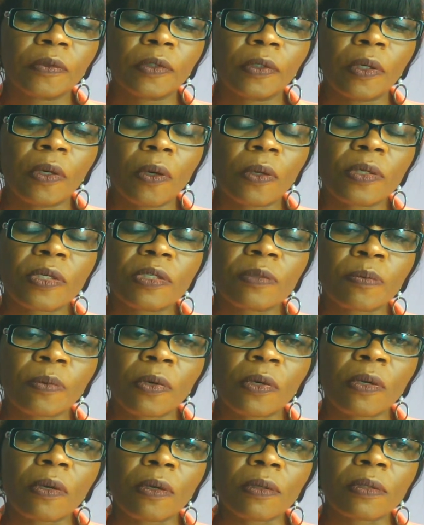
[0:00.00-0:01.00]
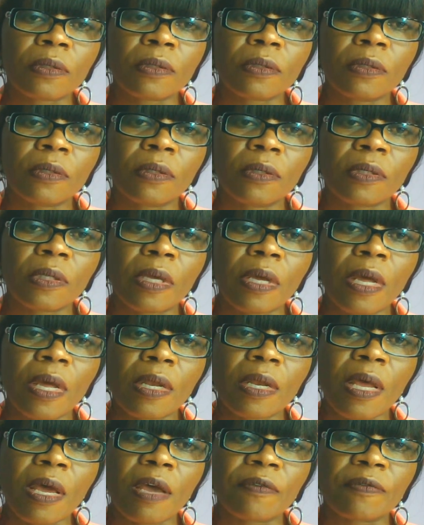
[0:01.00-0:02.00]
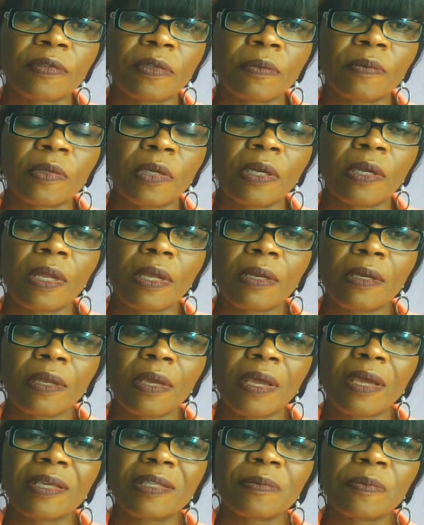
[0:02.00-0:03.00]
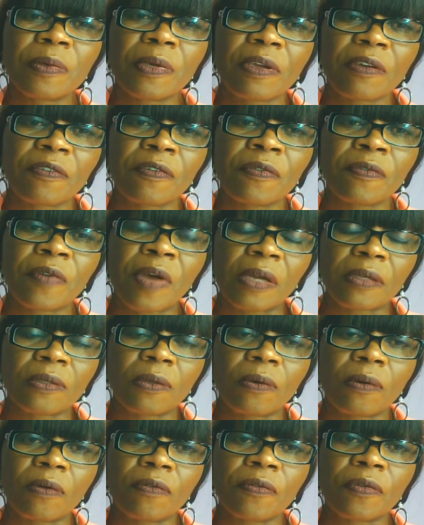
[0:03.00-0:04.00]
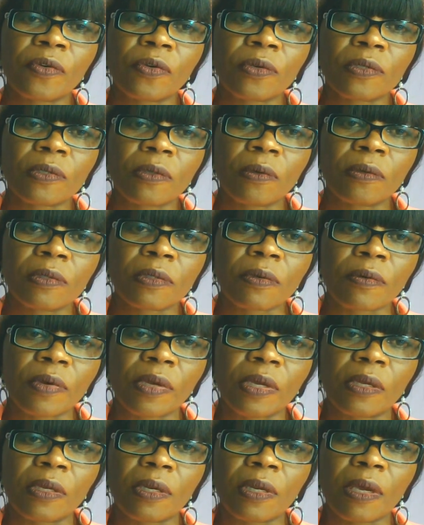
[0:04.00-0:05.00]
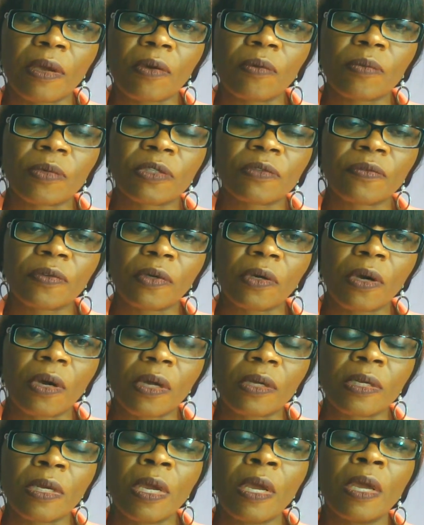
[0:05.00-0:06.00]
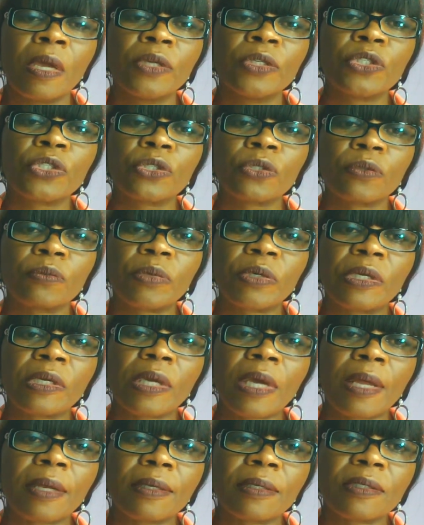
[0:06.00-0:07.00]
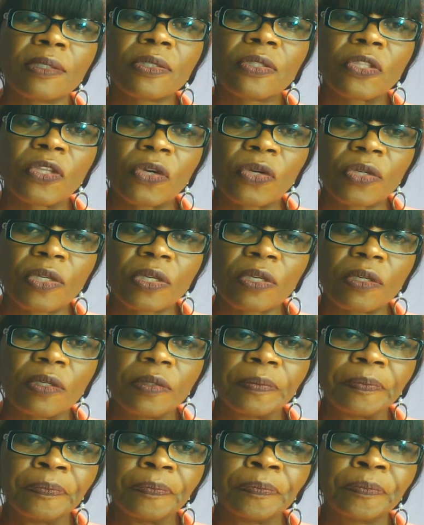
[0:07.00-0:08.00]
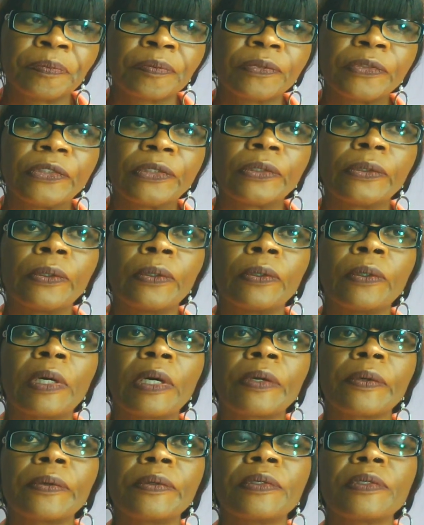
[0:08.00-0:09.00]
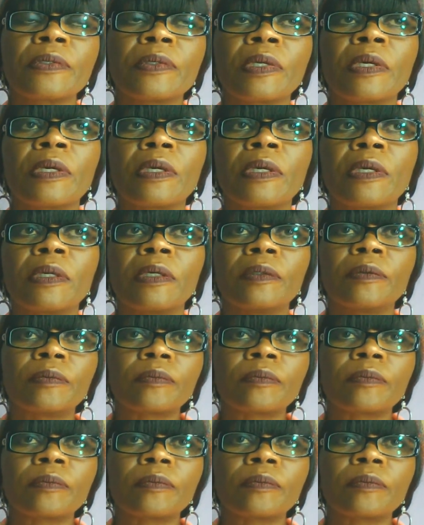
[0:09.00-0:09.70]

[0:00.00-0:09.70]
all these products that have some, and then the SPF factor for your sunscreen, I almost forgot, should be at least 30. So according to the